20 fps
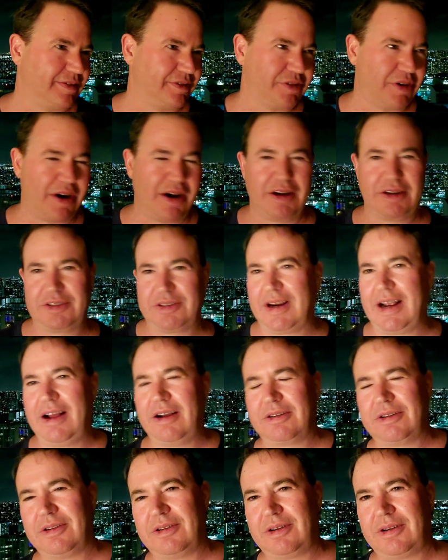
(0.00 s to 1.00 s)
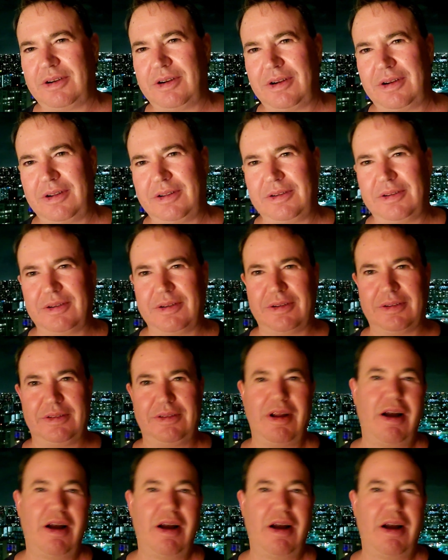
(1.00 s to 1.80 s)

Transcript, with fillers: drugs or alcohol or